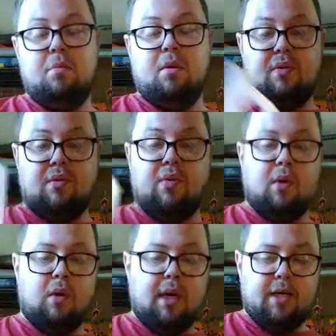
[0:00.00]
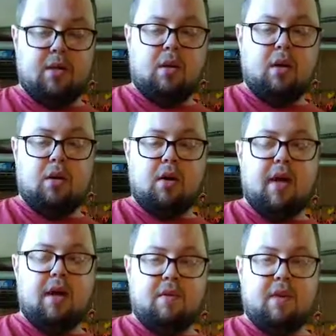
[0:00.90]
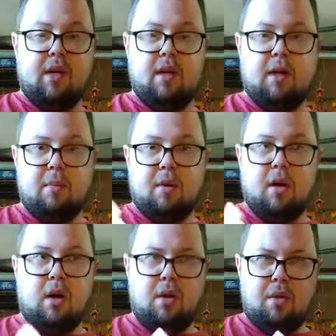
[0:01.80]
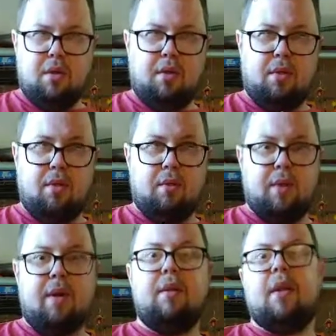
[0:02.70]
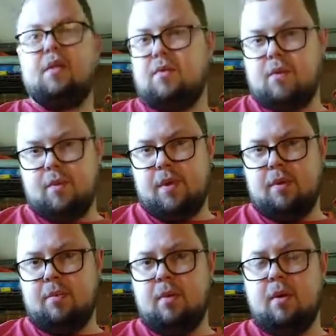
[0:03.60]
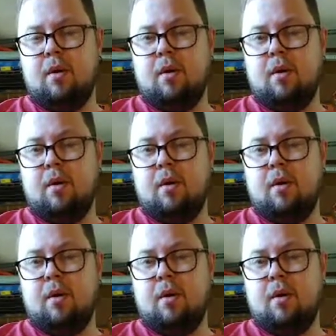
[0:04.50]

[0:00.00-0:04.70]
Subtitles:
Before I started crafting, I bought 3 things from him,